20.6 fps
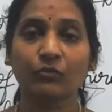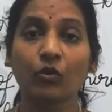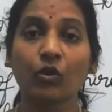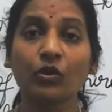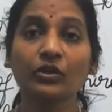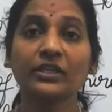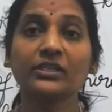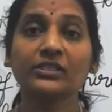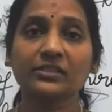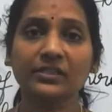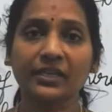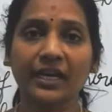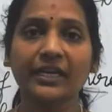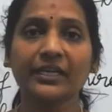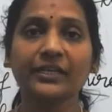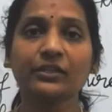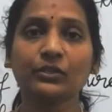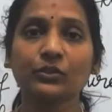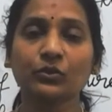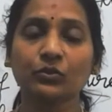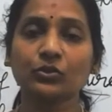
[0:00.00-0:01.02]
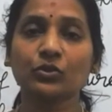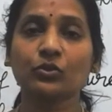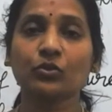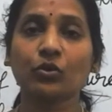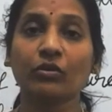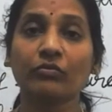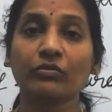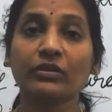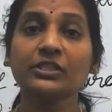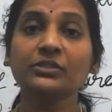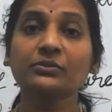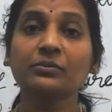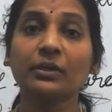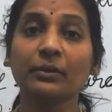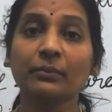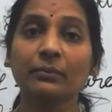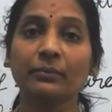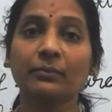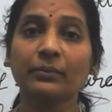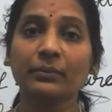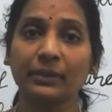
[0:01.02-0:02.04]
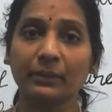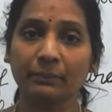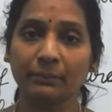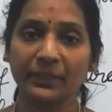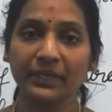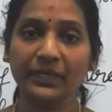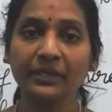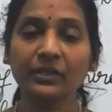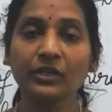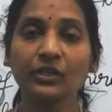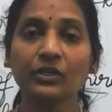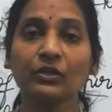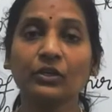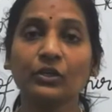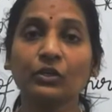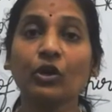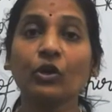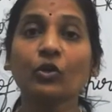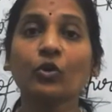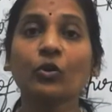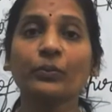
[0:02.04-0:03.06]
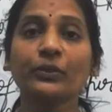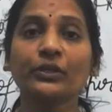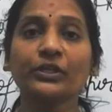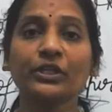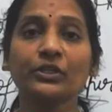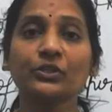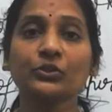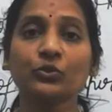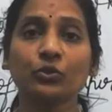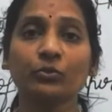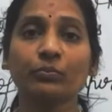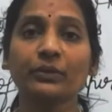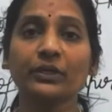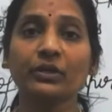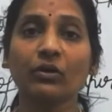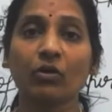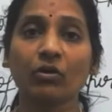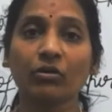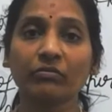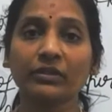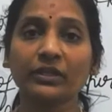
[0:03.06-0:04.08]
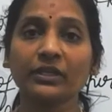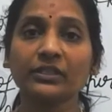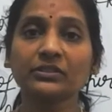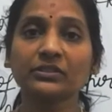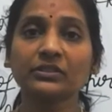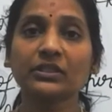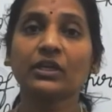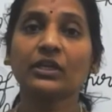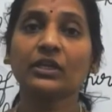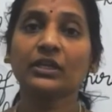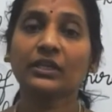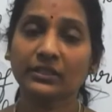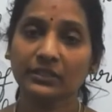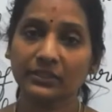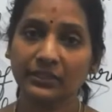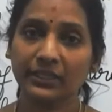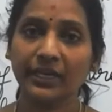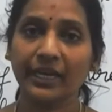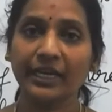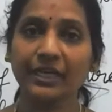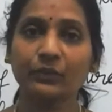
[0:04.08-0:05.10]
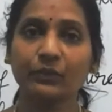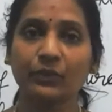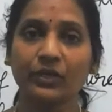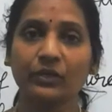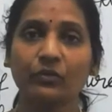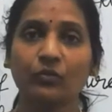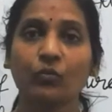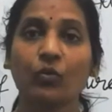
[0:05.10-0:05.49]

What is right, you should always be, your opinion should be always the right one.